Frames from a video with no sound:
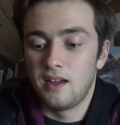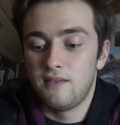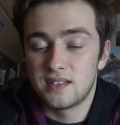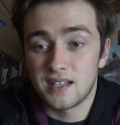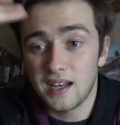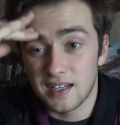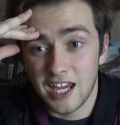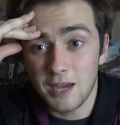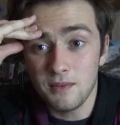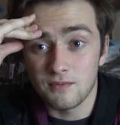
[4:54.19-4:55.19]
If it's not a
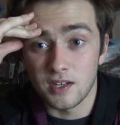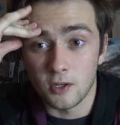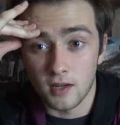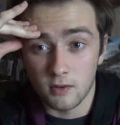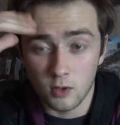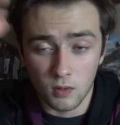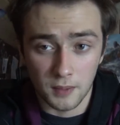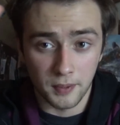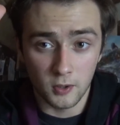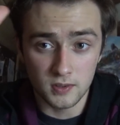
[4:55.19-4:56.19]
gaming video, I don't know where to
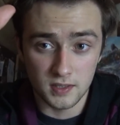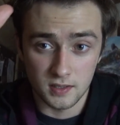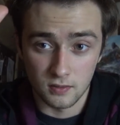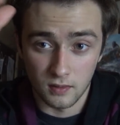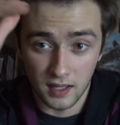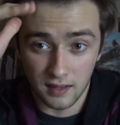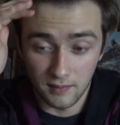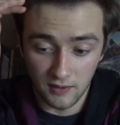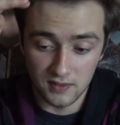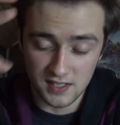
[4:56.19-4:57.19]
post it to. Like,
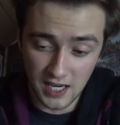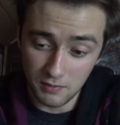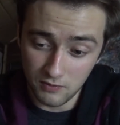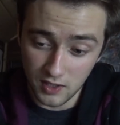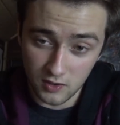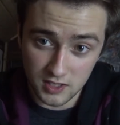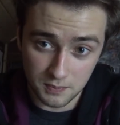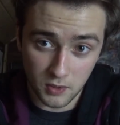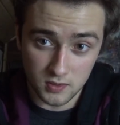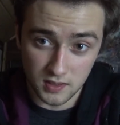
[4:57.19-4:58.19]
if it's a gaming video, I just
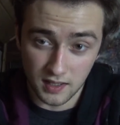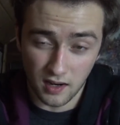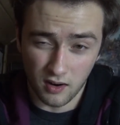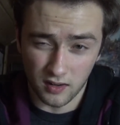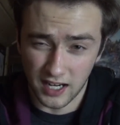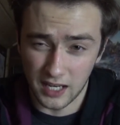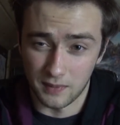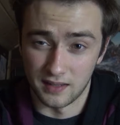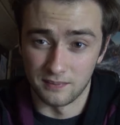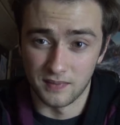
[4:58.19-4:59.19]
post it like
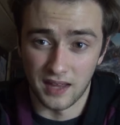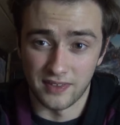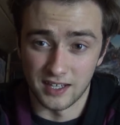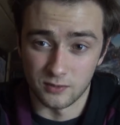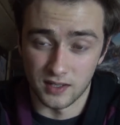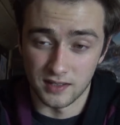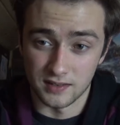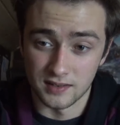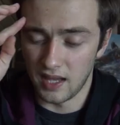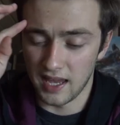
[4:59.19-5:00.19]
r/gaming. I think think is what it
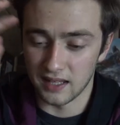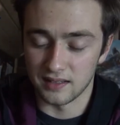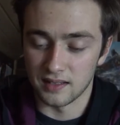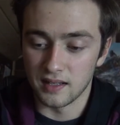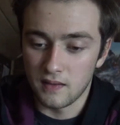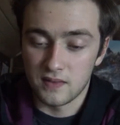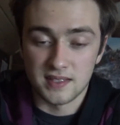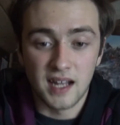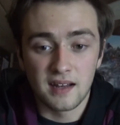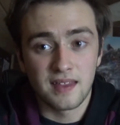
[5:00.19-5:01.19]
is. And if it's
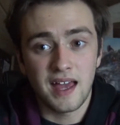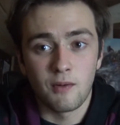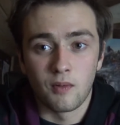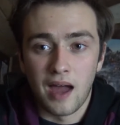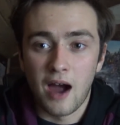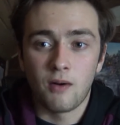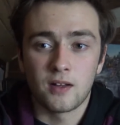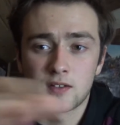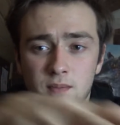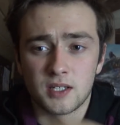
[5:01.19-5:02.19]
not that, how
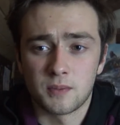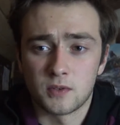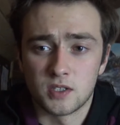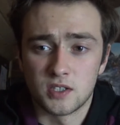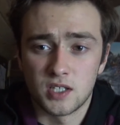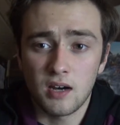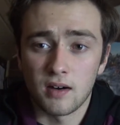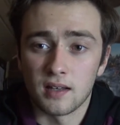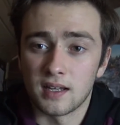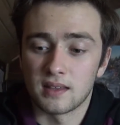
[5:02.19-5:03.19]
else am I supposed to share
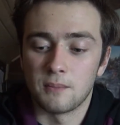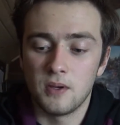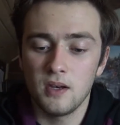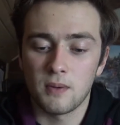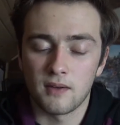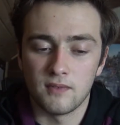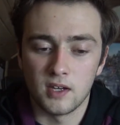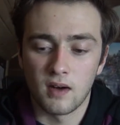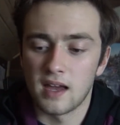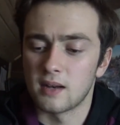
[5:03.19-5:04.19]
it? Like the PewDiePie
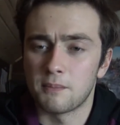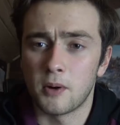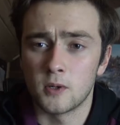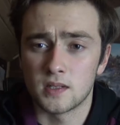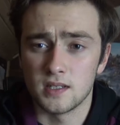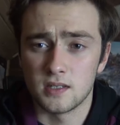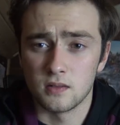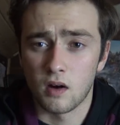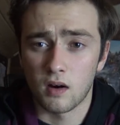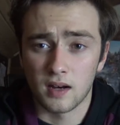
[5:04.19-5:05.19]
video I end posting
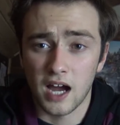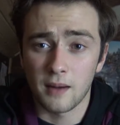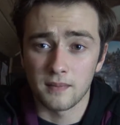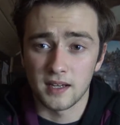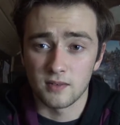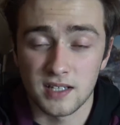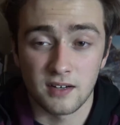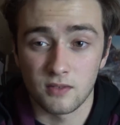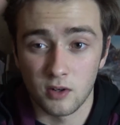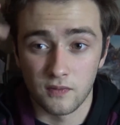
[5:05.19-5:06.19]
to r/comedy, which I
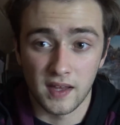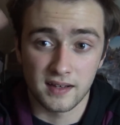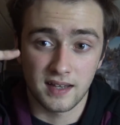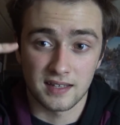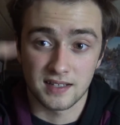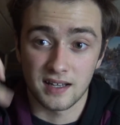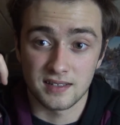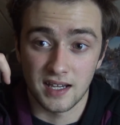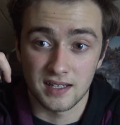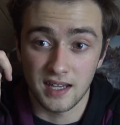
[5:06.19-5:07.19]
don't know if that has gotten
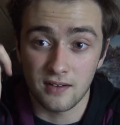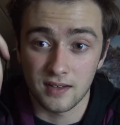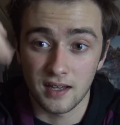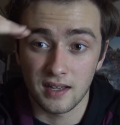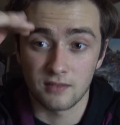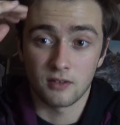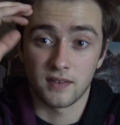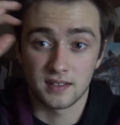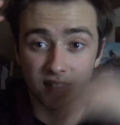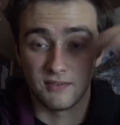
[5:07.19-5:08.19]
taken down yet. I don't know if
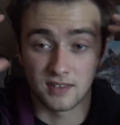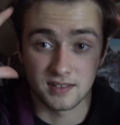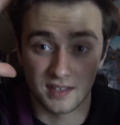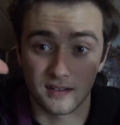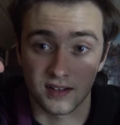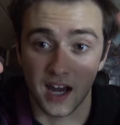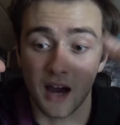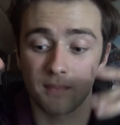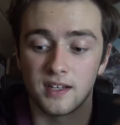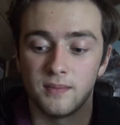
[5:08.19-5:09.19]
that's even considered
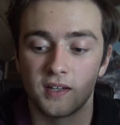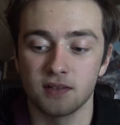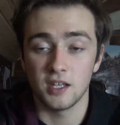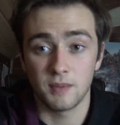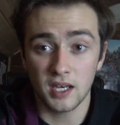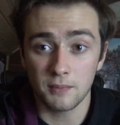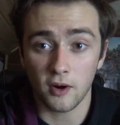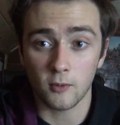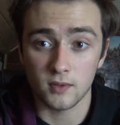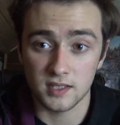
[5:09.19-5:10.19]
comedy because the beginning
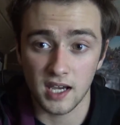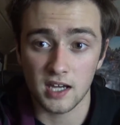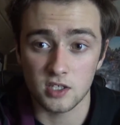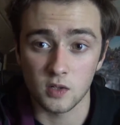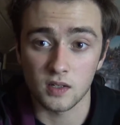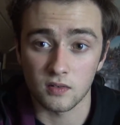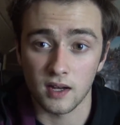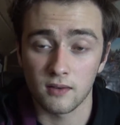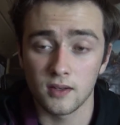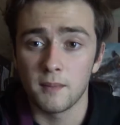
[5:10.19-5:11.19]
part was, yeah, joking
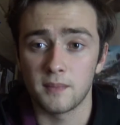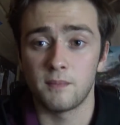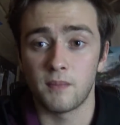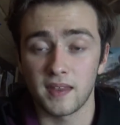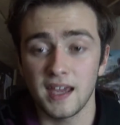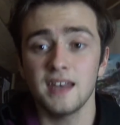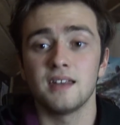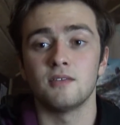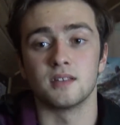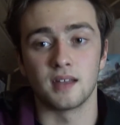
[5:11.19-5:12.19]
around, but by the end
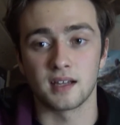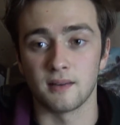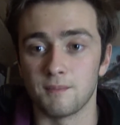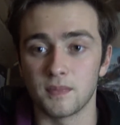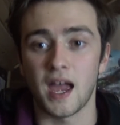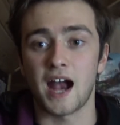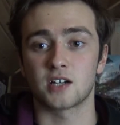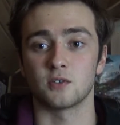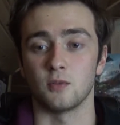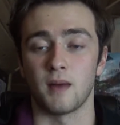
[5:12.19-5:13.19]
it was like a
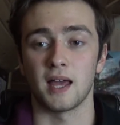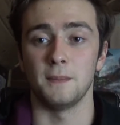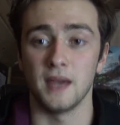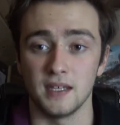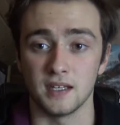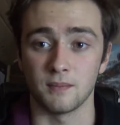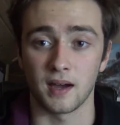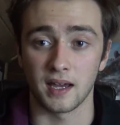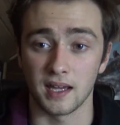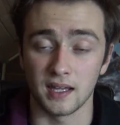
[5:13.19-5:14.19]
actual my opinion,
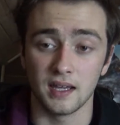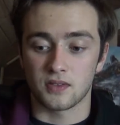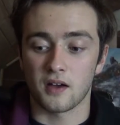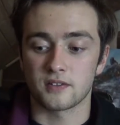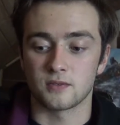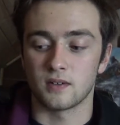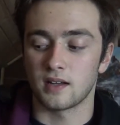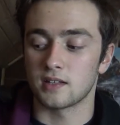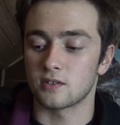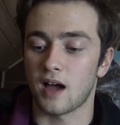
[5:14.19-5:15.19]
my thoughts and
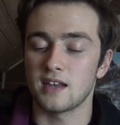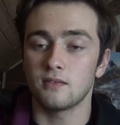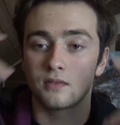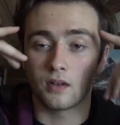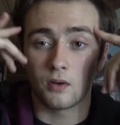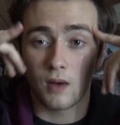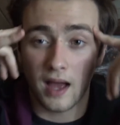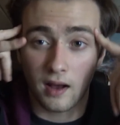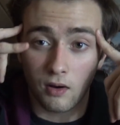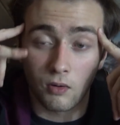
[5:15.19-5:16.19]
whatnot. So I don't know
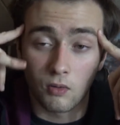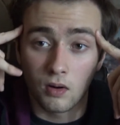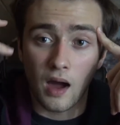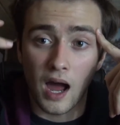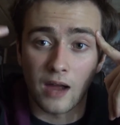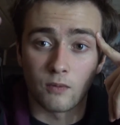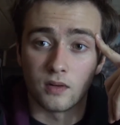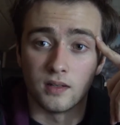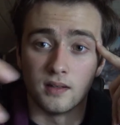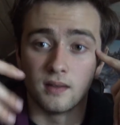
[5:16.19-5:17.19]
how I
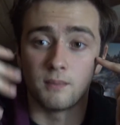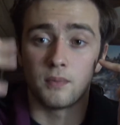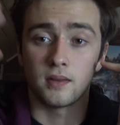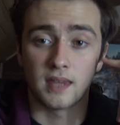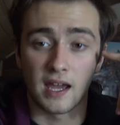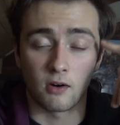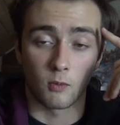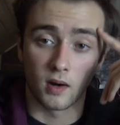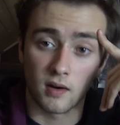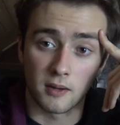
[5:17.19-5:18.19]
would put that or
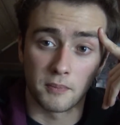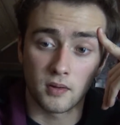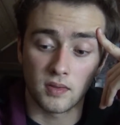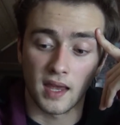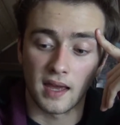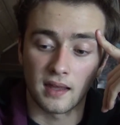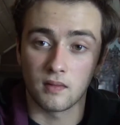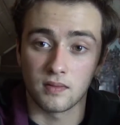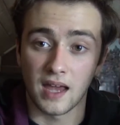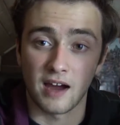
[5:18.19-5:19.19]
where I put that
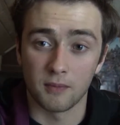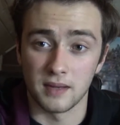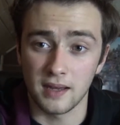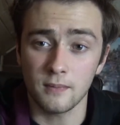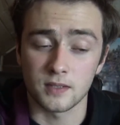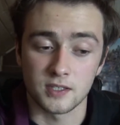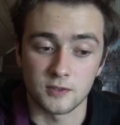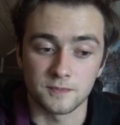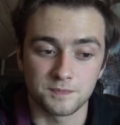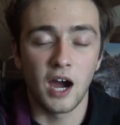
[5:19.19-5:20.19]
that I'd be able to.